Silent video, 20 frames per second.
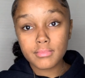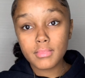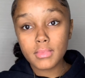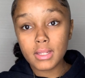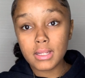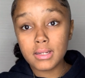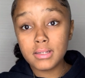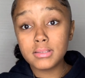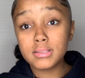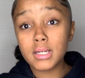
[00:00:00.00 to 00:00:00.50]

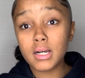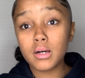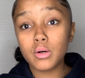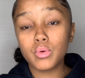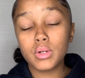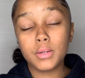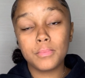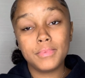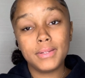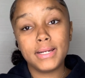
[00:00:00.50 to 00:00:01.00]
And so
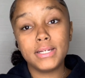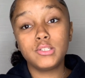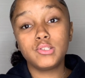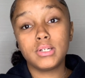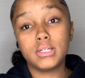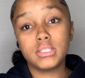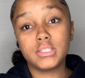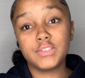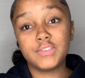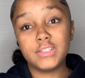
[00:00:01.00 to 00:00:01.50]
what a blood
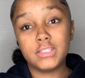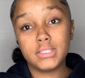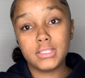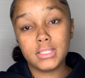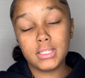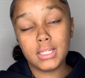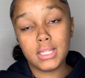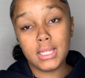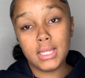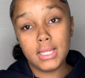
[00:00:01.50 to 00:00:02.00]

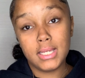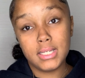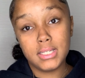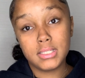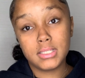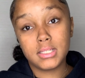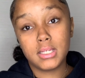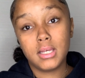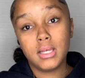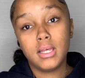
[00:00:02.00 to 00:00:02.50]
transfusion
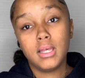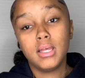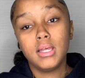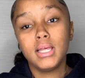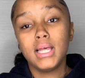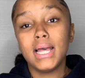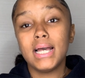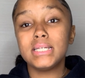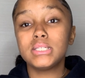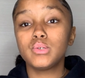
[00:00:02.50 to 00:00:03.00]
is
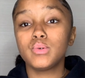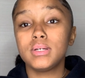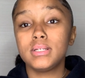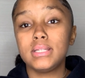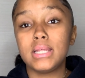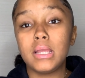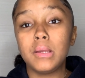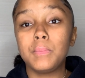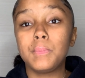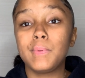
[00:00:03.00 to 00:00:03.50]
when
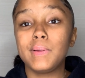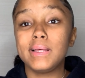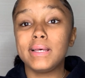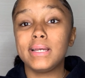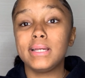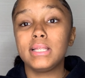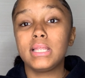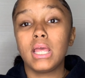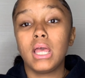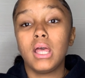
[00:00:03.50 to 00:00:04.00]
they
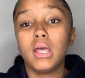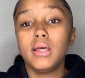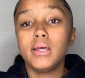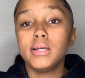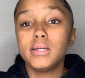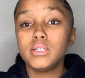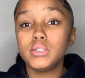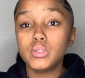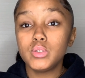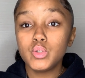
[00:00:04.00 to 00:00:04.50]
put
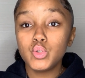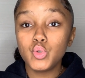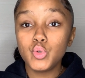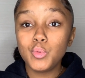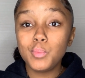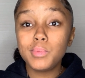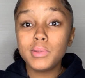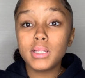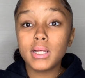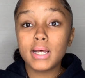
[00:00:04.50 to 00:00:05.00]
new
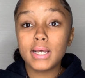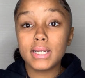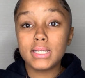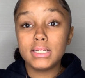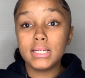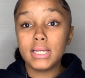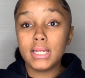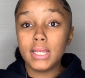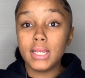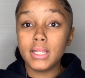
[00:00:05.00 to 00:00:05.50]
blood
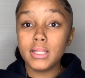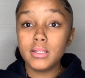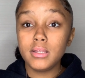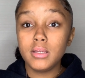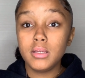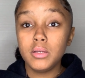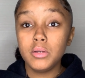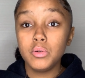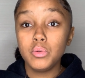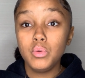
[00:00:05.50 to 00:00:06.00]
in
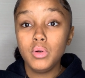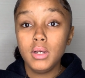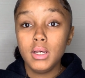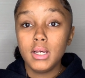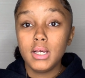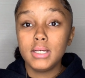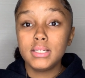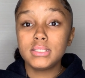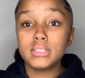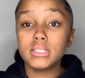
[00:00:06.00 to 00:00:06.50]
you
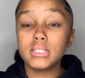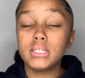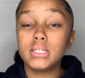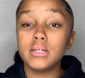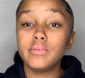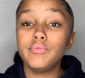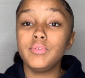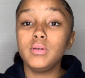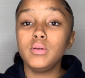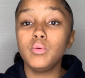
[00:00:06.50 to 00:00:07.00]
to
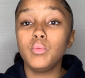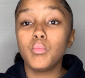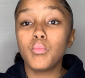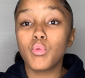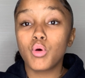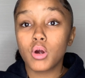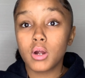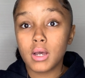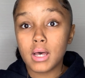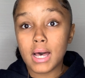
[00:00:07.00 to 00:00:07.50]
give you
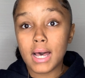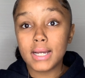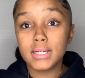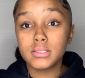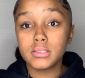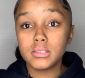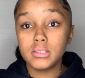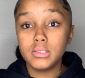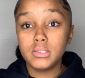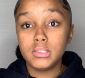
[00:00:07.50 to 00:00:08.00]
more
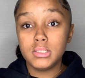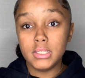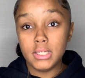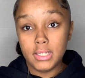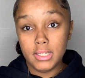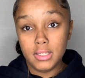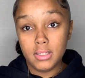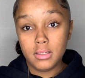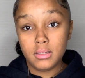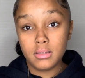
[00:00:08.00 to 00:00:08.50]

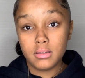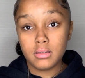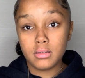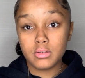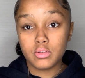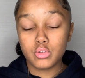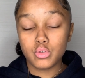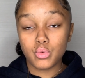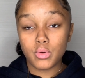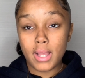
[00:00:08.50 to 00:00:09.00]
oxygen
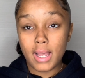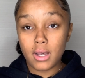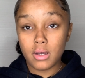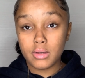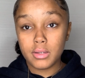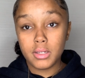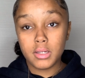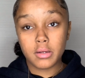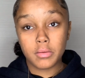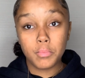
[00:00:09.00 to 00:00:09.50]
throughout
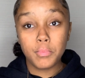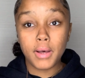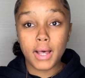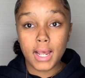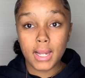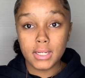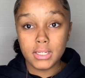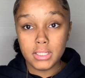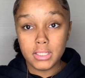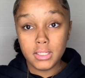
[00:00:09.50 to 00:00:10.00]
your
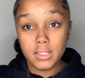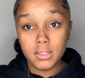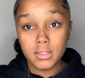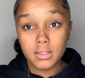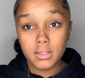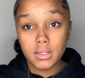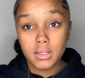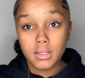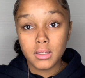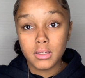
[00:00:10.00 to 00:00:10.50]
body,
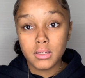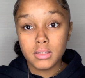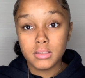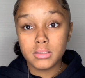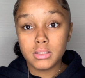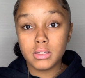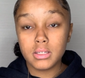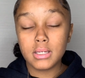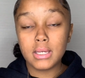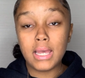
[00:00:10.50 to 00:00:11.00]

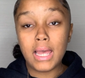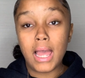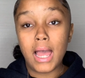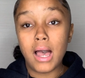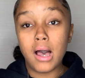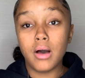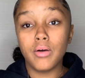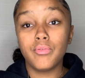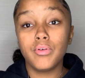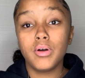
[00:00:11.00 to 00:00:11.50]
so you can have